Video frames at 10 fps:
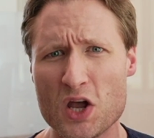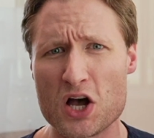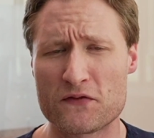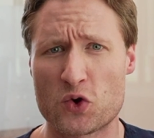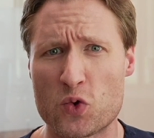
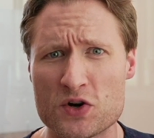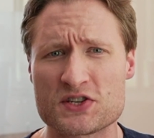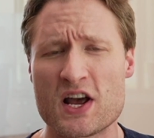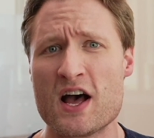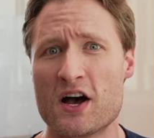Of
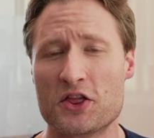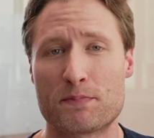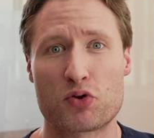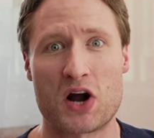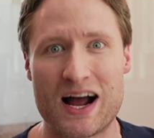course, the
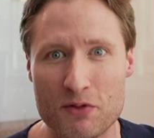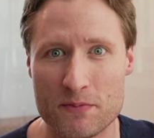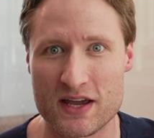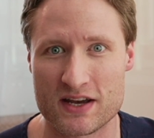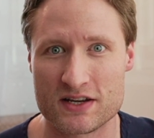
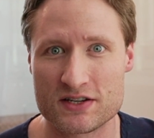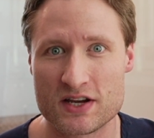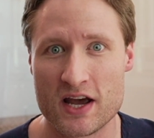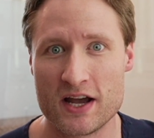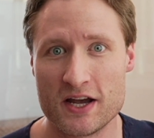problem is,
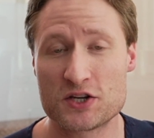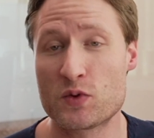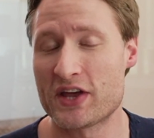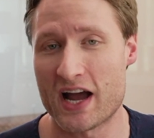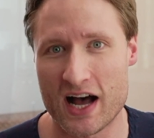is
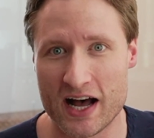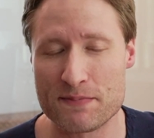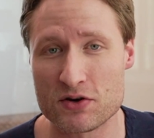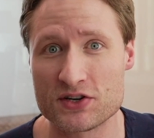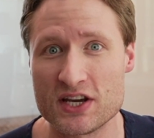with a
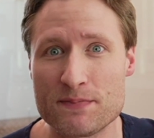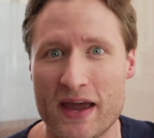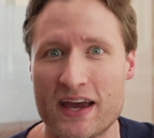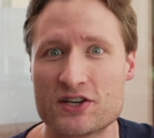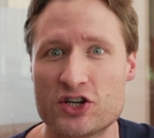hyperdeep
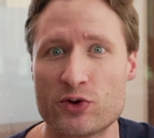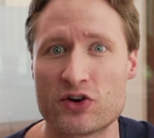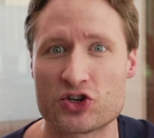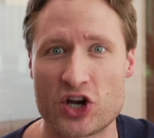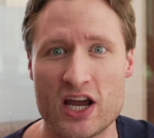
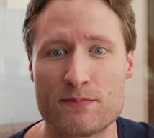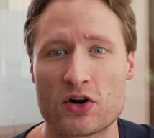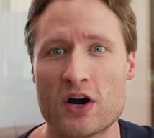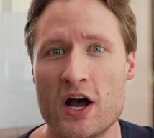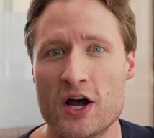anterior
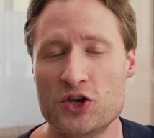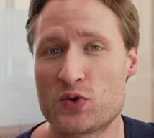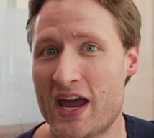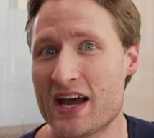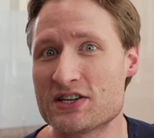chamber, you
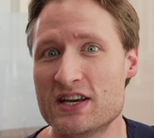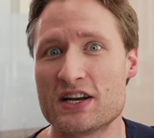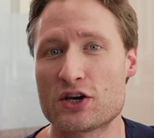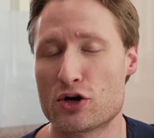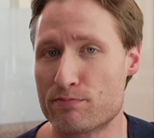can't
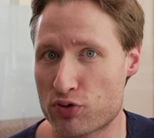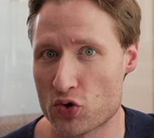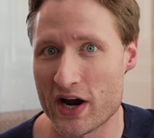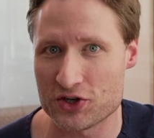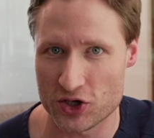get
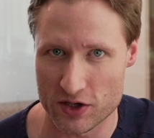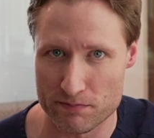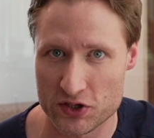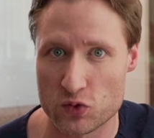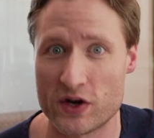compression
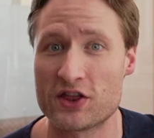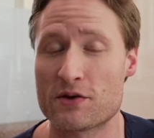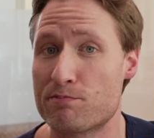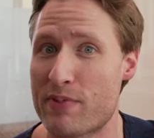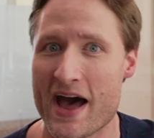between the
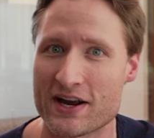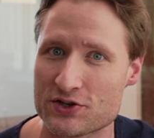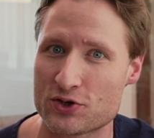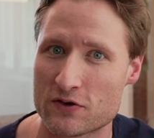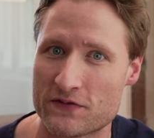back
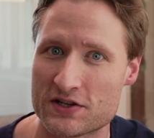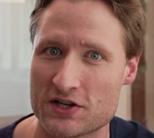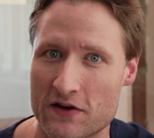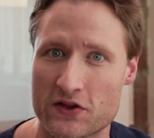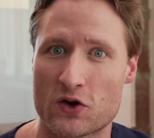surface
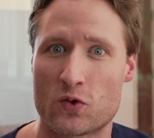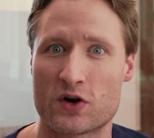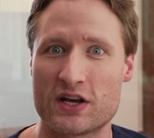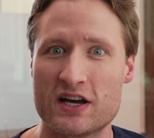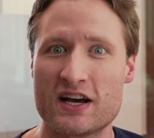of the
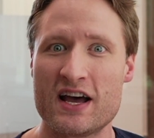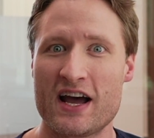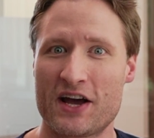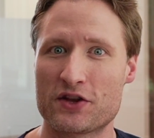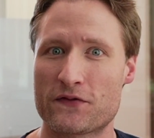cornea
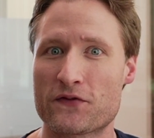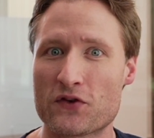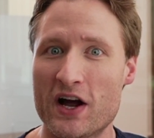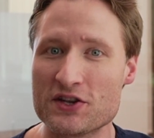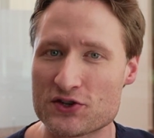and the
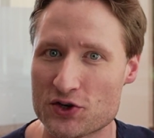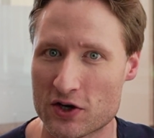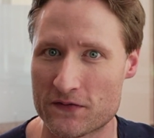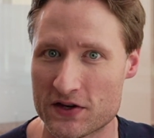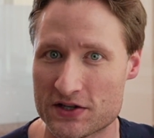front
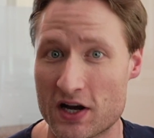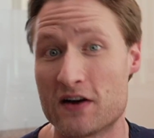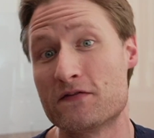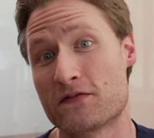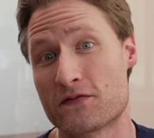surface
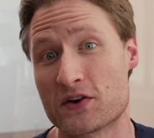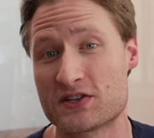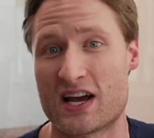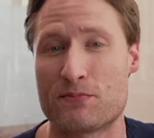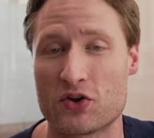of, for
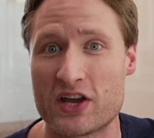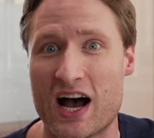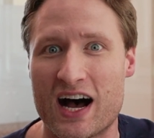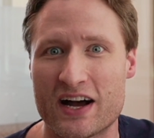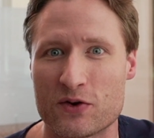example, the
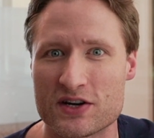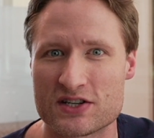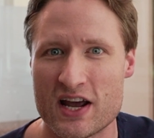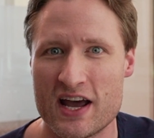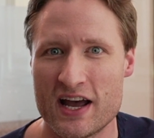
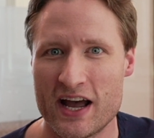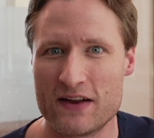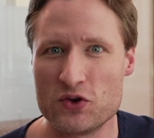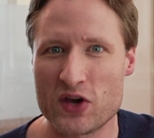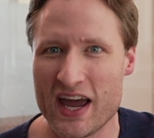iris. And
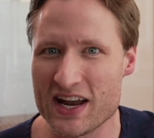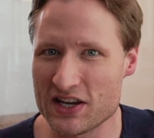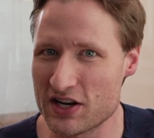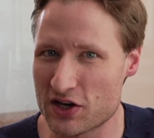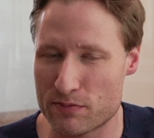if you can't
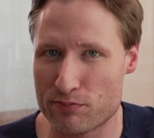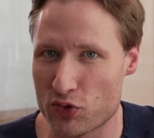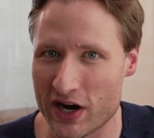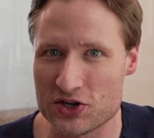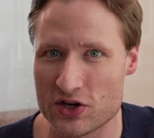get
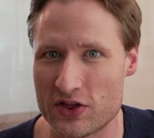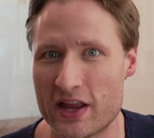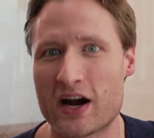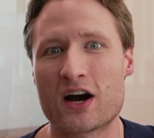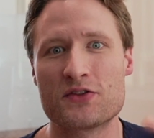compression
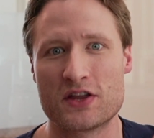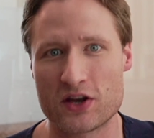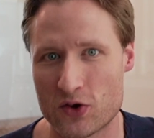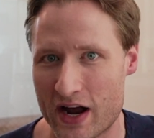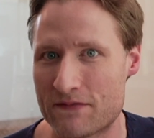there, then the
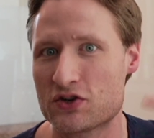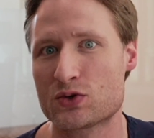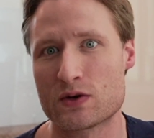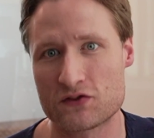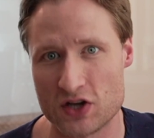graft just
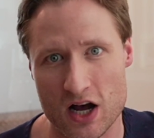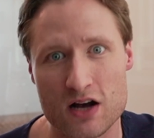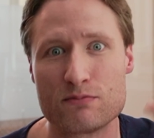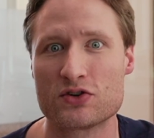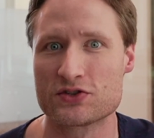sort of
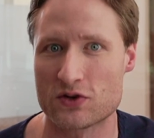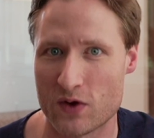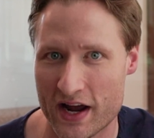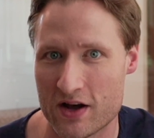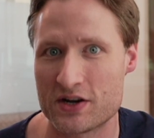tumbles
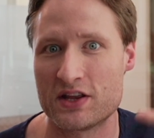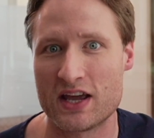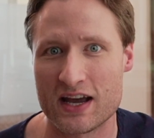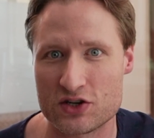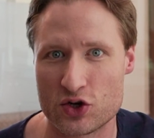around in
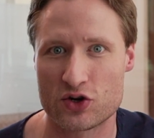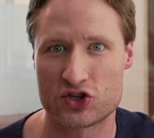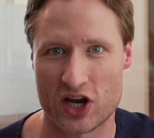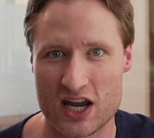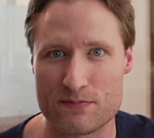the anterior
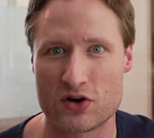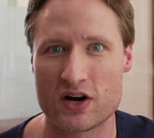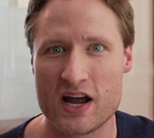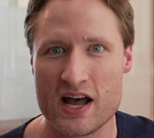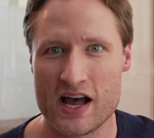
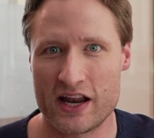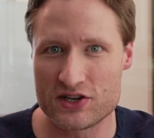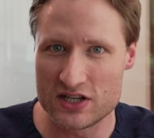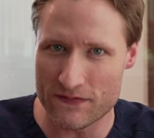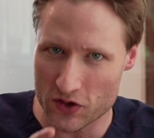chamber, and
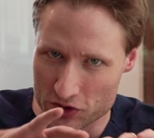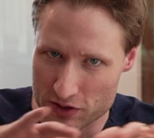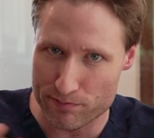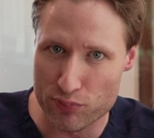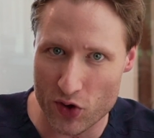it's difficult to
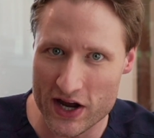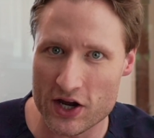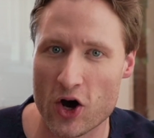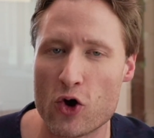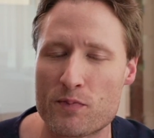break
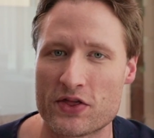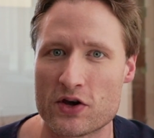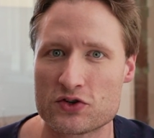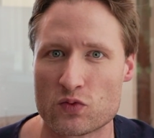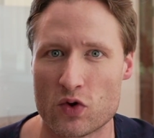open
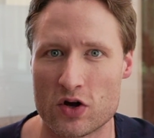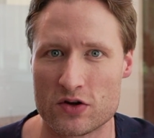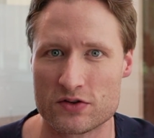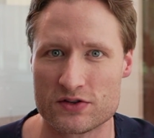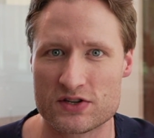those
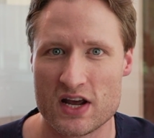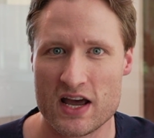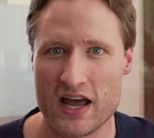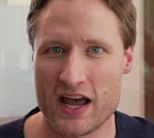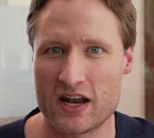rolls
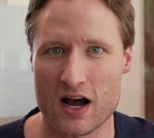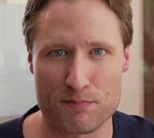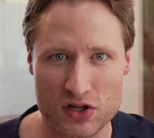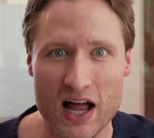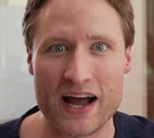and
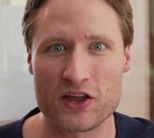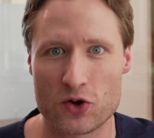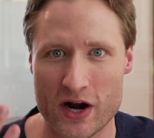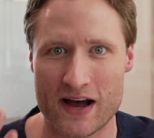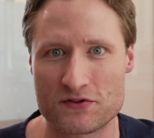apply the
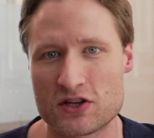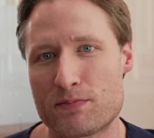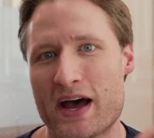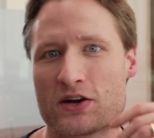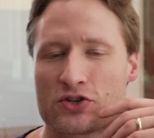graft to the
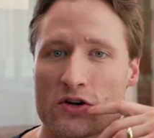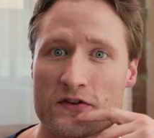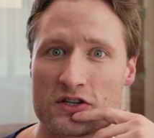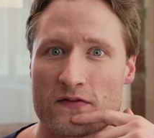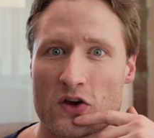back
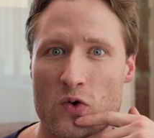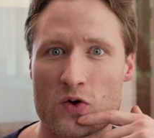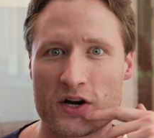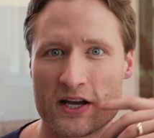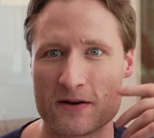surface of the
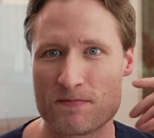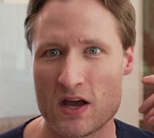cornea.